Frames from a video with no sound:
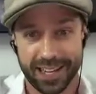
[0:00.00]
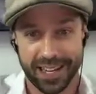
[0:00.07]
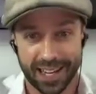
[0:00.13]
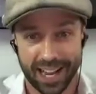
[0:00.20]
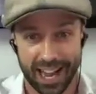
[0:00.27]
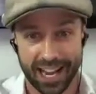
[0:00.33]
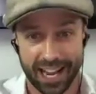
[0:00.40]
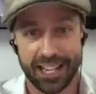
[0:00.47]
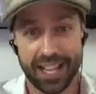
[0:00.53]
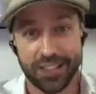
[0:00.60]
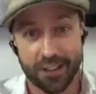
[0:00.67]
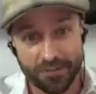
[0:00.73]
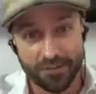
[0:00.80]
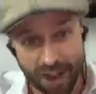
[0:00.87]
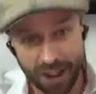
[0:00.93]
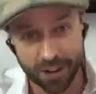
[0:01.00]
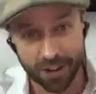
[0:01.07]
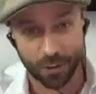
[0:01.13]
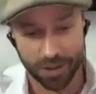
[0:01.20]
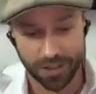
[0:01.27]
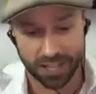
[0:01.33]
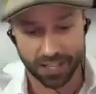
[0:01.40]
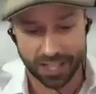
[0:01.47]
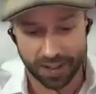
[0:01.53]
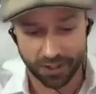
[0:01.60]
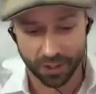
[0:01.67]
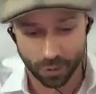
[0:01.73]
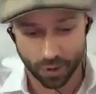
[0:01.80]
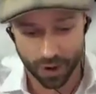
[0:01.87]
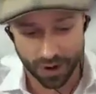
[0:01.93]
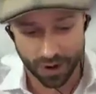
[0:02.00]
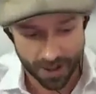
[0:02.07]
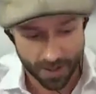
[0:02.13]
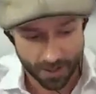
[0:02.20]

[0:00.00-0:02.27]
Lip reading: Okay. And then the final one, the seventh one,